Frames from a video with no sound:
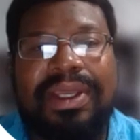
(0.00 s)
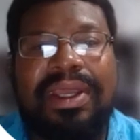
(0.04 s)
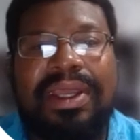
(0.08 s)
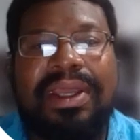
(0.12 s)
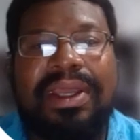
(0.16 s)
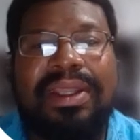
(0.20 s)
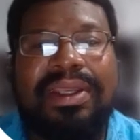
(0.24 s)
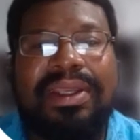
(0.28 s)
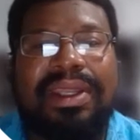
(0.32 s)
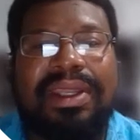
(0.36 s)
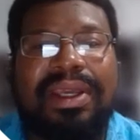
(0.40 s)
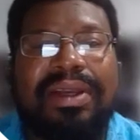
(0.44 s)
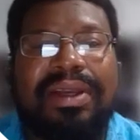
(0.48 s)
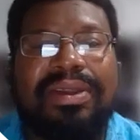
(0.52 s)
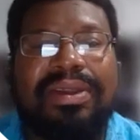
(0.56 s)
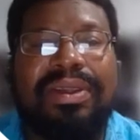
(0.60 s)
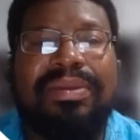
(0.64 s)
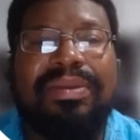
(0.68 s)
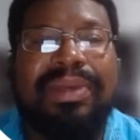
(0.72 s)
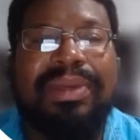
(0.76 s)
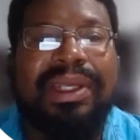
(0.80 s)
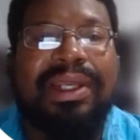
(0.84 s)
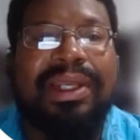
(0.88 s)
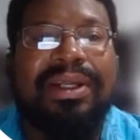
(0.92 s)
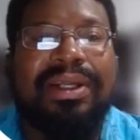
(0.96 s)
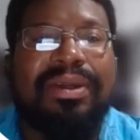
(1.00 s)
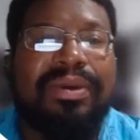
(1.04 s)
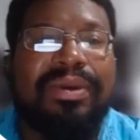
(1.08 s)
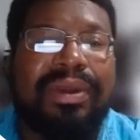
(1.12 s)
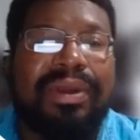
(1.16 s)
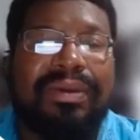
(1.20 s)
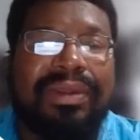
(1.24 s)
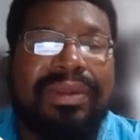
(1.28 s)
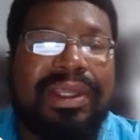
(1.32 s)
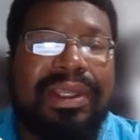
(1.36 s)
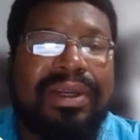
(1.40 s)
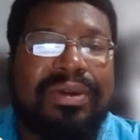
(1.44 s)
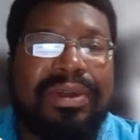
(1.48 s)
Now, you may not
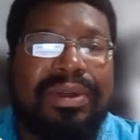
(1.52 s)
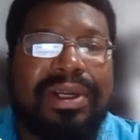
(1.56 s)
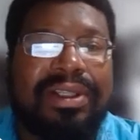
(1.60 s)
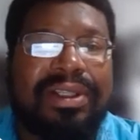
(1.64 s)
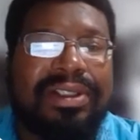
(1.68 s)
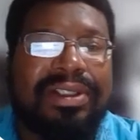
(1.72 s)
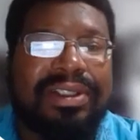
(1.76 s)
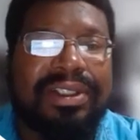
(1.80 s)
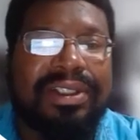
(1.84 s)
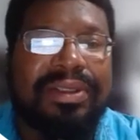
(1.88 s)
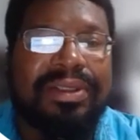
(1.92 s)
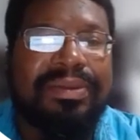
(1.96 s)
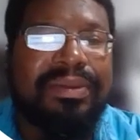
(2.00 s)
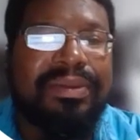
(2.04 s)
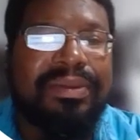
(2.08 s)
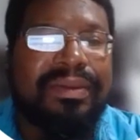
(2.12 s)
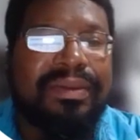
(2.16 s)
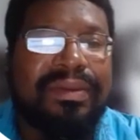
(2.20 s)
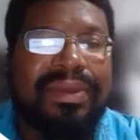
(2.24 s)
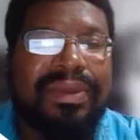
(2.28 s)
agree with that chronology,